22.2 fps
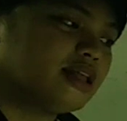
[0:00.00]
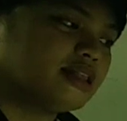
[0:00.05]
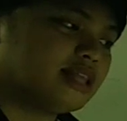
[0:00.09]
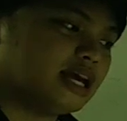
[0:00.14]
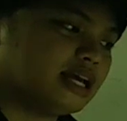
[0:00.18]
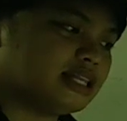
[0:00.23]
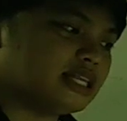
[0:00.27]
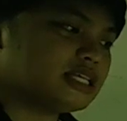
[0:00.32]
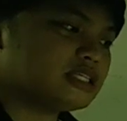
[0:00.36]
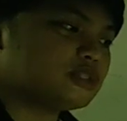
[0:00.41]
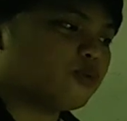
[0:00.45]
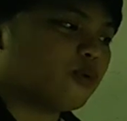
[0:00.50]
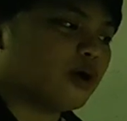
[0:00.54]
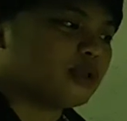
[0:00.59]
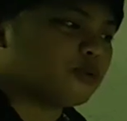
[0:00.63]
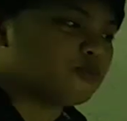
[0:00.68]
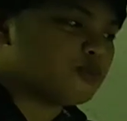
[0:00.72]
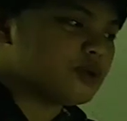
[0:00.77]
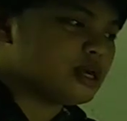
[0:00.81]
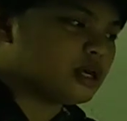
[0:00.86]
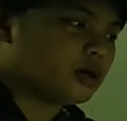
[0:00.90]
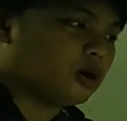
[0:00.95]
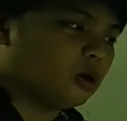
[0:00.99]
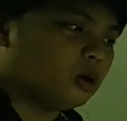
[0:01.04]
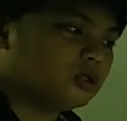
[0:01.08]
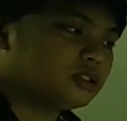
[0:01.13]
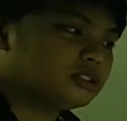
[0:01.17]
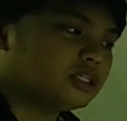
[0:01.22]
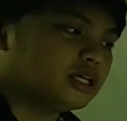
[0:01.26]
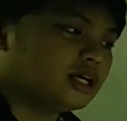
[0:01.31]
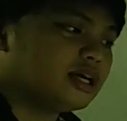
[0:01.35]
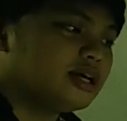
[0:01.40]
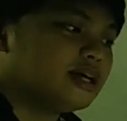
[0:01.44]
That is what we
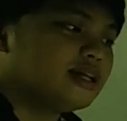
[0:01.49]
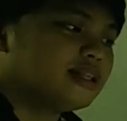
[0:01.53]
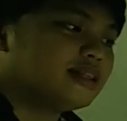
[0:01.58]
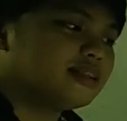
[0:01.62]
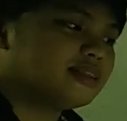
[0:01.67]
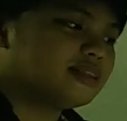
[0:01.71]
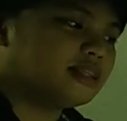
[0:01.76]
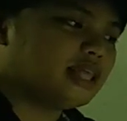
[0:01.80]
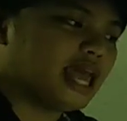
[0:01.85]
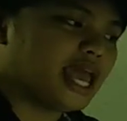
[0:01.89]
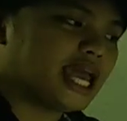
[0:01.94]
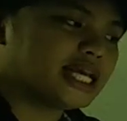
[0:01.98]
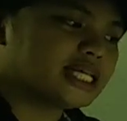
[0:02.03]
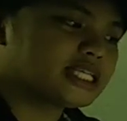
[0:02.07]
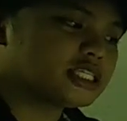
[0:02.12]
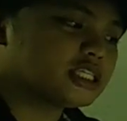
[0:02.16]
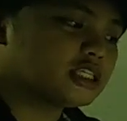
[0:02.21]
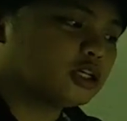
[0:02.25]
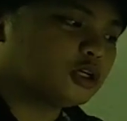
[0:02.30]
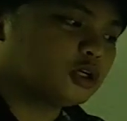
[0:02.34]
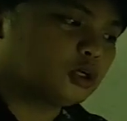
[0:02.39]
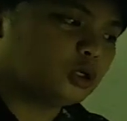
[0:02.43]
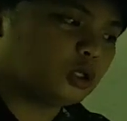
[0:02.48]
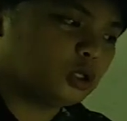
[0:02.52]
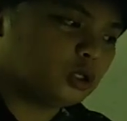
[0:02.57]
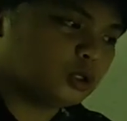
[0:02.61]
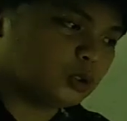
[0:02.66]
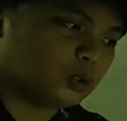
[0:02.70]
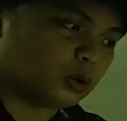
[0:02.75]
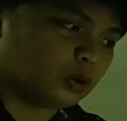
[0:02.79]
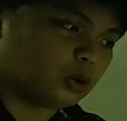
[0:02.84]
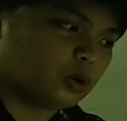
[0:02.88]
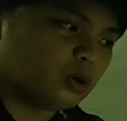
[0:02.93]
called text
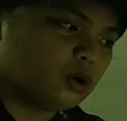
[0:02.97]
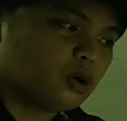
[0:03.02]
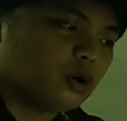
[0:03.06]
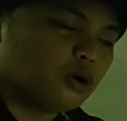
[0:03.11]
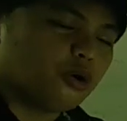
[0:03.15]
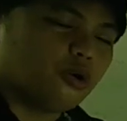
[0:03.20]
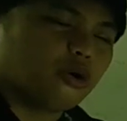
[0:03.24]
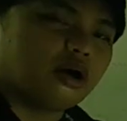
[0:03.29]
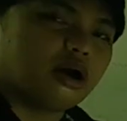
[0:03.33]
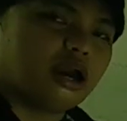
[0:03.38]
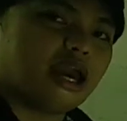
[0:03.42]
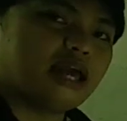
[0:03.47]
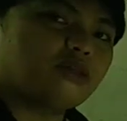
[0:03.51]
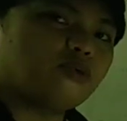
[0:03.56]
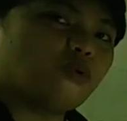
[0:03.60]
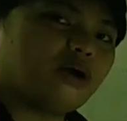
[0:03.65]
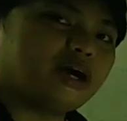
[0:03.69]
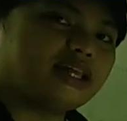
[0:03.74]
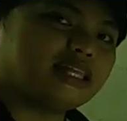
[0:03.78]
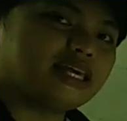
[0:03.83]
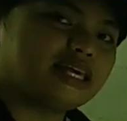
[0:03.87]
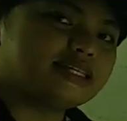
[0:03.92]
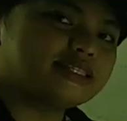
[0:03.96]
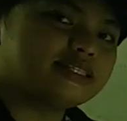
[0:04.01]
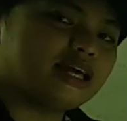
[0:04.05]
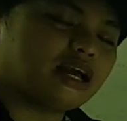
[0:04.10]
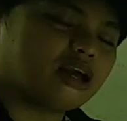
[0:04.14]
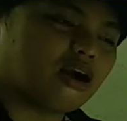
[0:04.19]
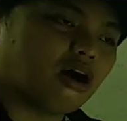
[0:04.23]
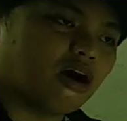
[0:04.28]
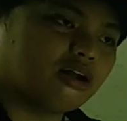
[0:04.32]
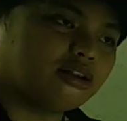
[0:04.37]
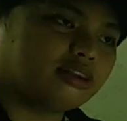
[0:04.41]
clue. And what is
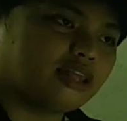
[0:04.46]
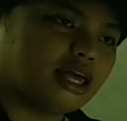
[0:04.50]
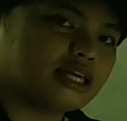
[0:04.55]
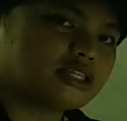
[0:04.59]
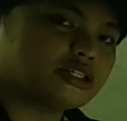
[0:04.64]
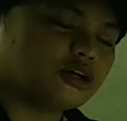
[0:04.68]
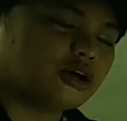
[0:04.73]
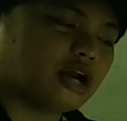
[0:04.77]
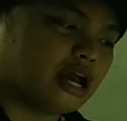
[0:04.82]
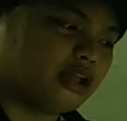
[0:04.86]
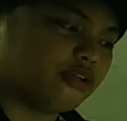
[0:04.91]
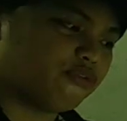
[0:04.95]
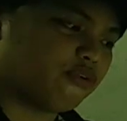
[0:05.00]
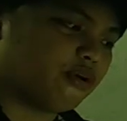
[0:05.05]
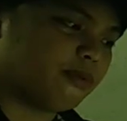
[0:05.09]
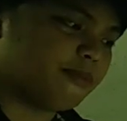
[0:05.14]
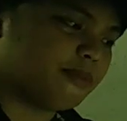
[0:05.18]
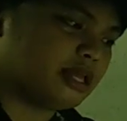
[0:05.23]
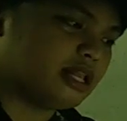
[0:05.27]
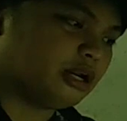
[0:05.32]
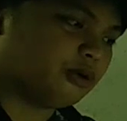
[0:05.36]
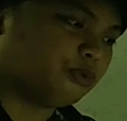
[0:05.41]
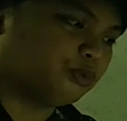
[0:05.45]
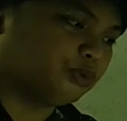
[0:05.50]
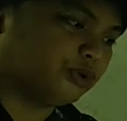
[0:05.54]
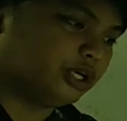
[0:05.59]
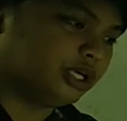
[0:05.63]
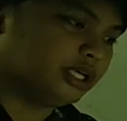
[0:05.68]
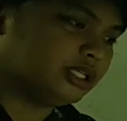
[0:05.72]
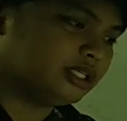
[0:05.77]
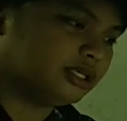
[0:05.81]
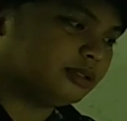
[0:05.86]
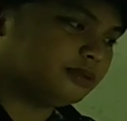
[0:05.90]
the context or unfamiliar
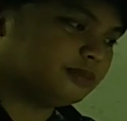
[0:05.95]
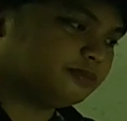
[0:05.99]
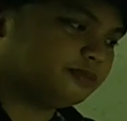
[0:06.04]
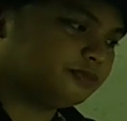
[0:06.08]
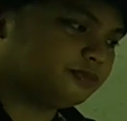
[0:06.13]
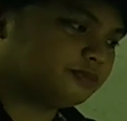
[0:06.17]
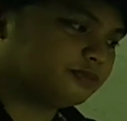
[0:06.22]
word?